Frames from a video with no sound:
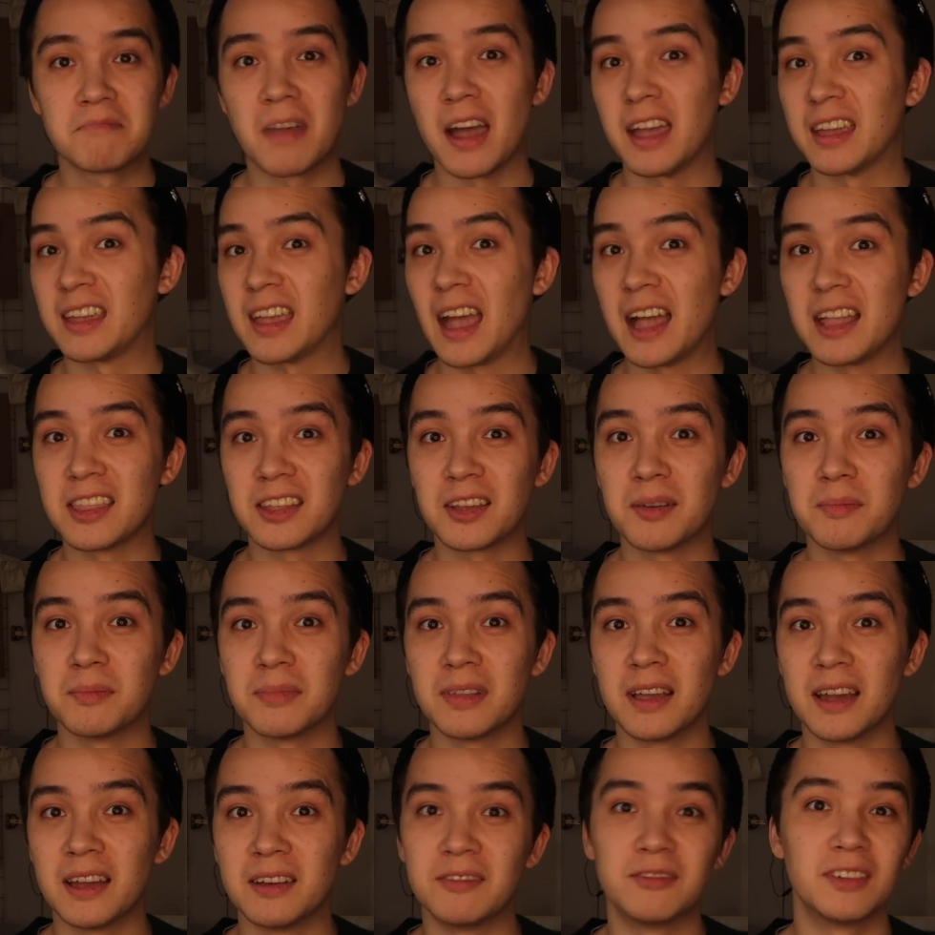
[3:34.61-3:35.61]
I can't
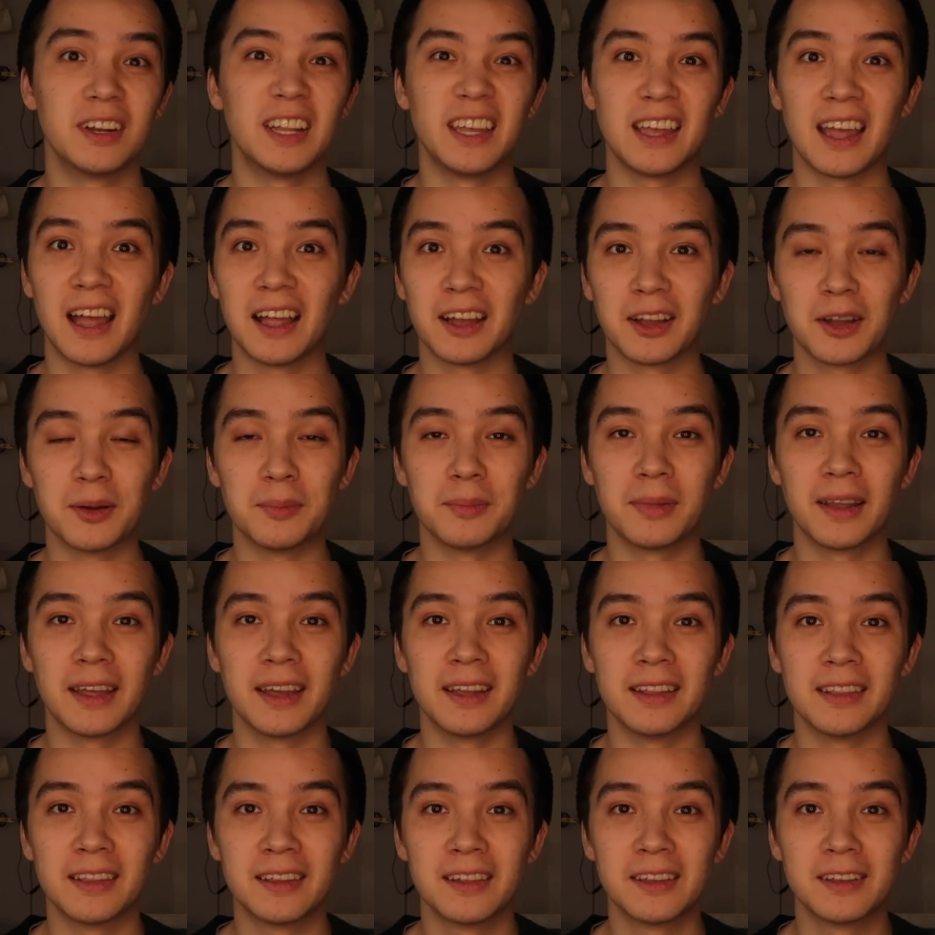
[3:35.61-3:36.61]
complain, really can't
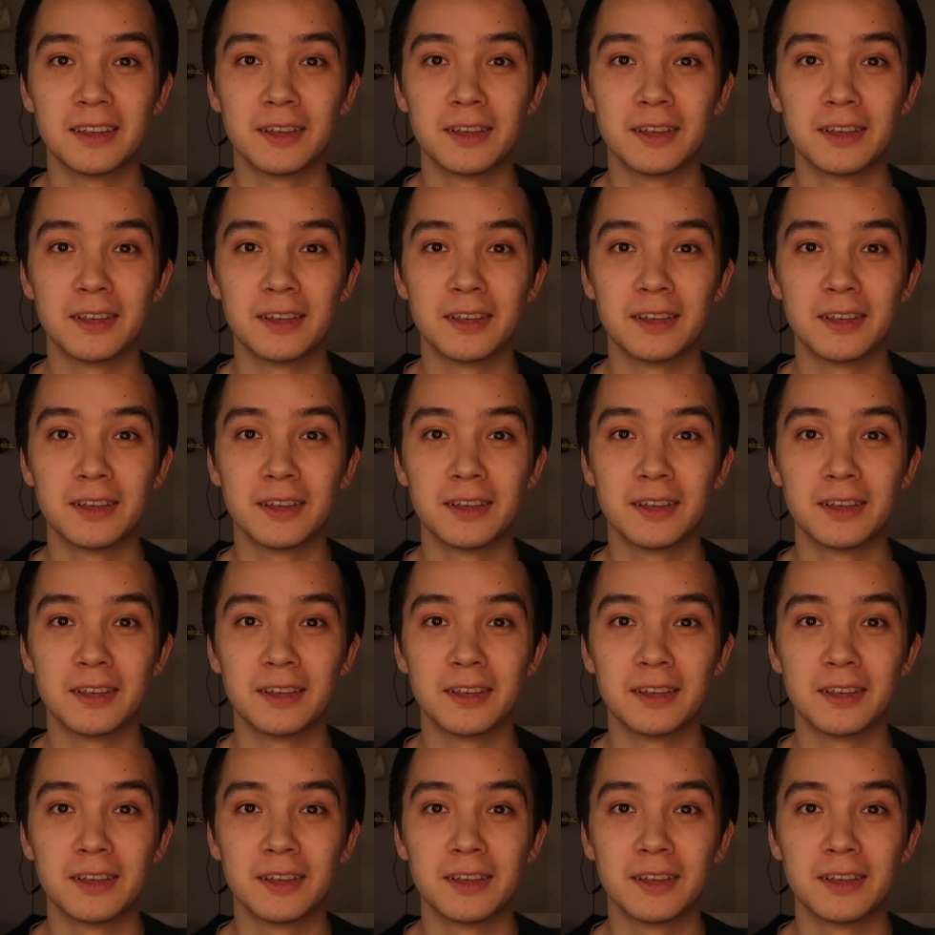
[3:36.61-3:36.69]
complain.